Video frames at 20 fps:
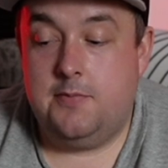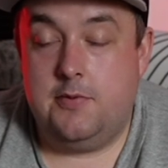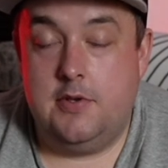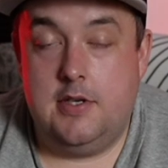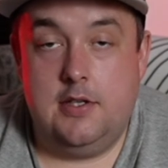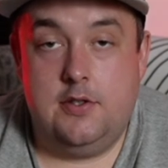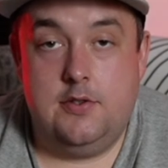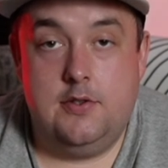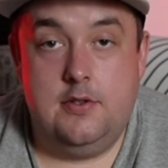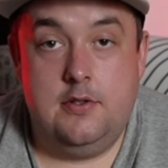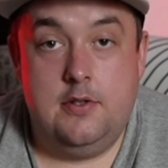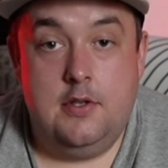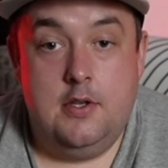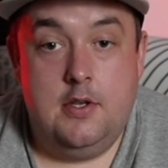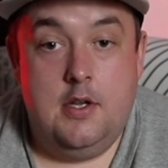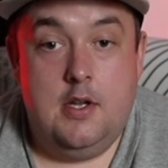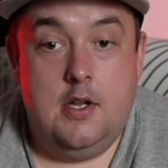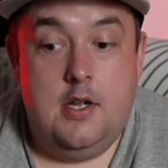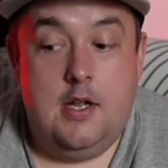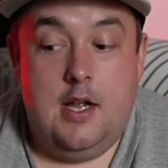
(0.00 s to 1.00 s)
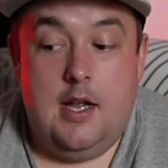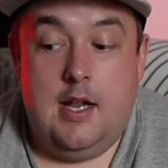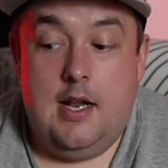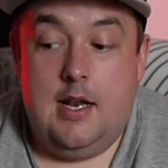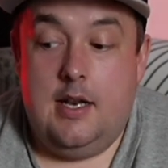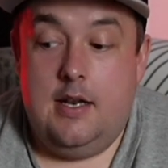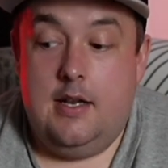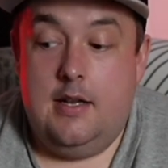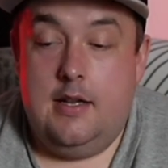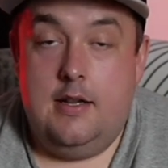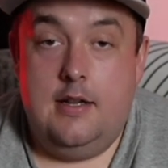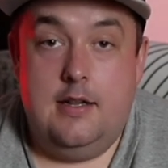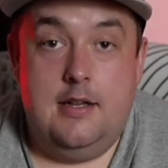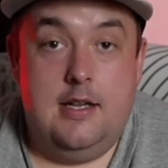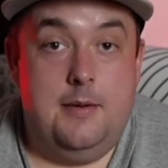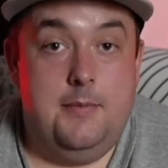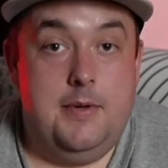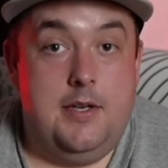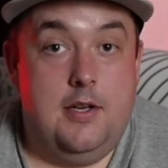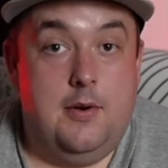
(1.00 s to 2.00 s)
prediction.
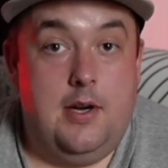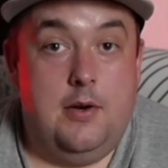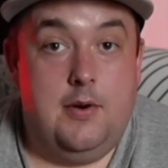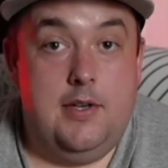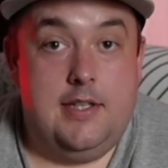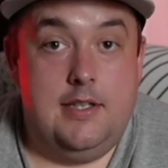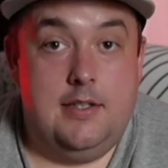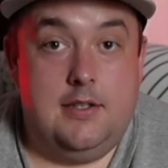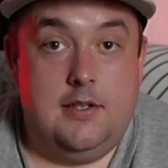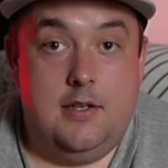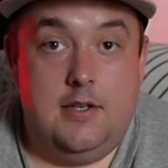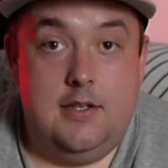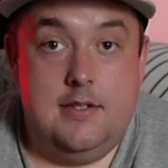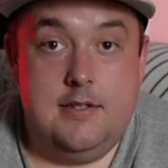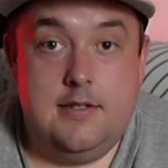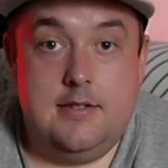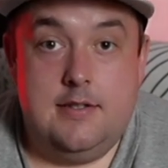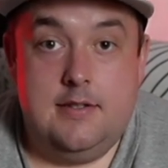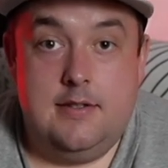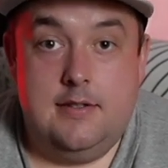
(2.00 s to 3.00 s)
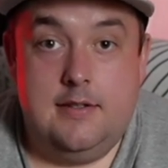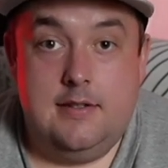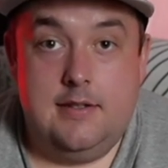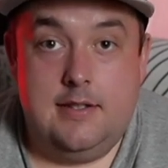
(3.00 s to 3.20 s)
Let me know how I did, guys.